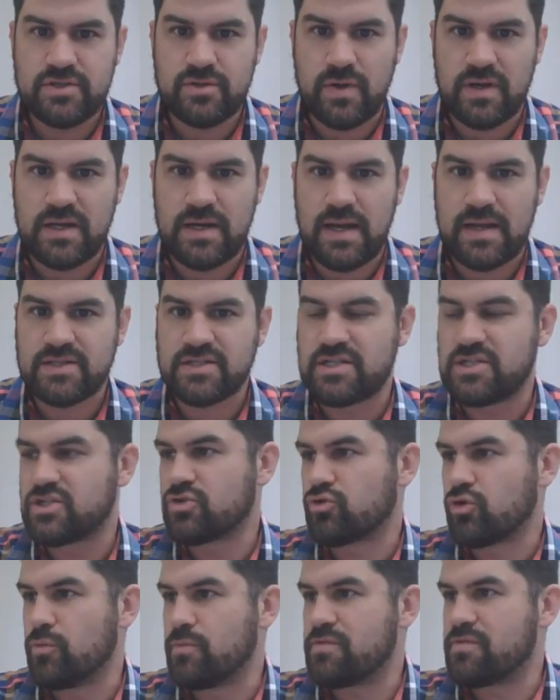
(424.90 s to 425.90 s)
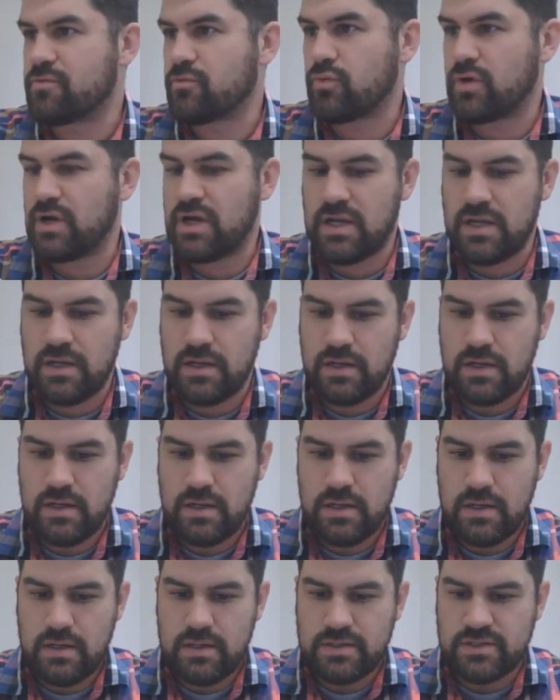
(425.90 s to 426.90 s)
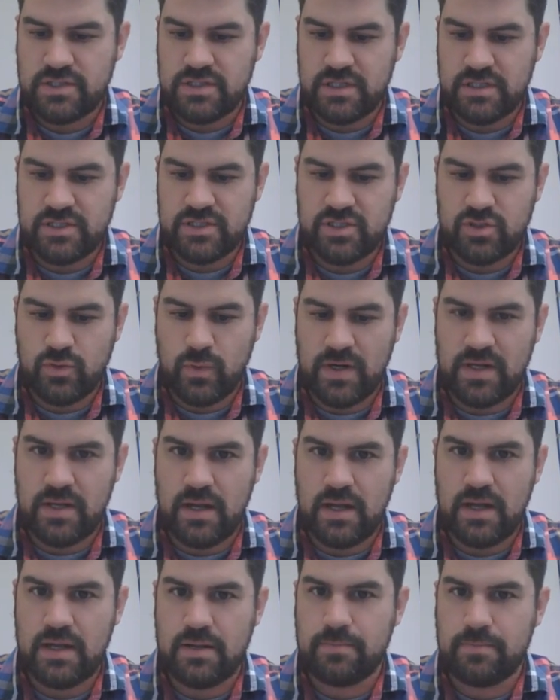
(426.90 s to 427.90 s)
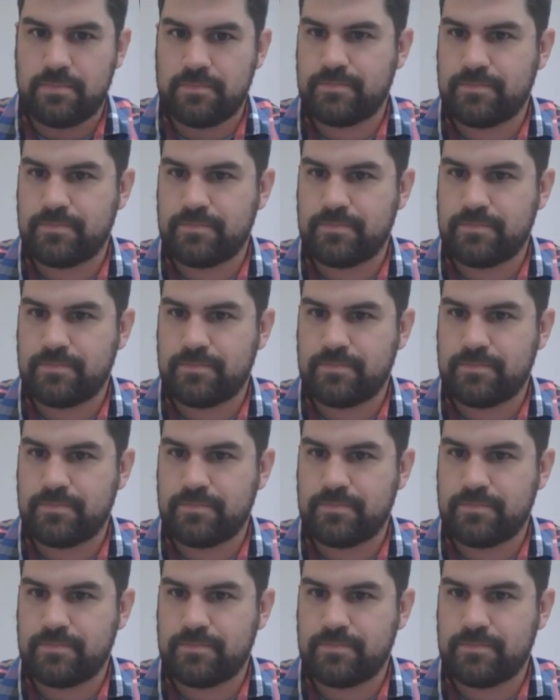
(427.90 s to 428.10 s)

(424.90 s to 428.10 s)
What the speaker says: so I can access group 3, 628,